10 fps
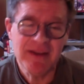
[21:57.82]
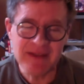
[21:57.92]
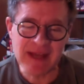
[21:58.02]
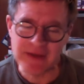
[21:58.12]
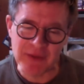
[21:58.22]

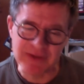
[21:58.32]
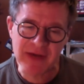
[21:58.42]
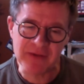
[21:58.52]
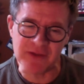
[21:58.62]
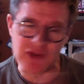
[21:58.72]
that that was
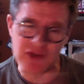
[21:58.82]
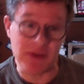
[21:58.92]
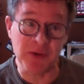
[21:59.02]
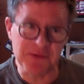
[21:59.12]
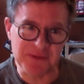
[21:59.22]
out of the
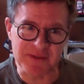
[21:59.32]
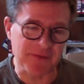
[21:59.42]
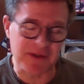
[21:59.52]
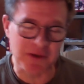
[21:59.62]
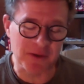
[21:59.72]
Jimmy Olsen
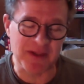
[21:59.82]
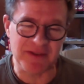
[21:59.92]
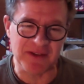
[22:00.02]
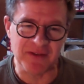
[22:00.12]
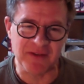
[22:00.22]
stuff that Kirby
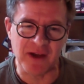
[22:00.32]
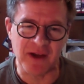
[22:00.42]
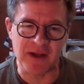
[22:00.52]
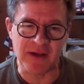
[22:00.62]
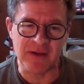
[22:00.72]
had did
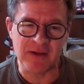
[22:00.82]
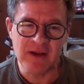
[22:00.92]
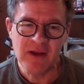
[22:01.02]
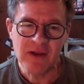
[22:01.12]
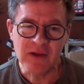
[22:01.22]
done, and
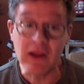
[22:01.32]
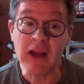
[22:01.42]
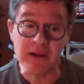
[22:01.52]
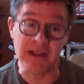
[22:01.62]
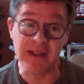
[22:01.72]

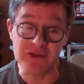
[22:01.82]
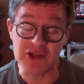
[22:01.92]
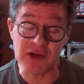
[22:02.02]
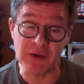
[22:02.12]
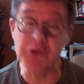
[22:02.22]
luckily
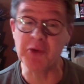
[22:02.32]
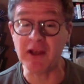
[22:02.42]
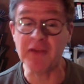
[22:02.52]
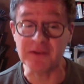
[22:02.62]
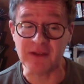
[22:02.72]
Jerry Ordway
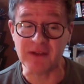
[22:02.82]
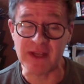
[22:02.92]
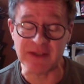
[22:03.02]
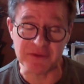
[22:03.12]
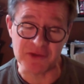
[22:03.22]
also loved
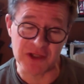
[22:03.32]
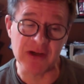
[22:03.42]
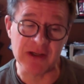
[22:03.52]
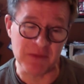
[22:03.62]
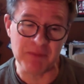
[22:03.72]
that. So Jerry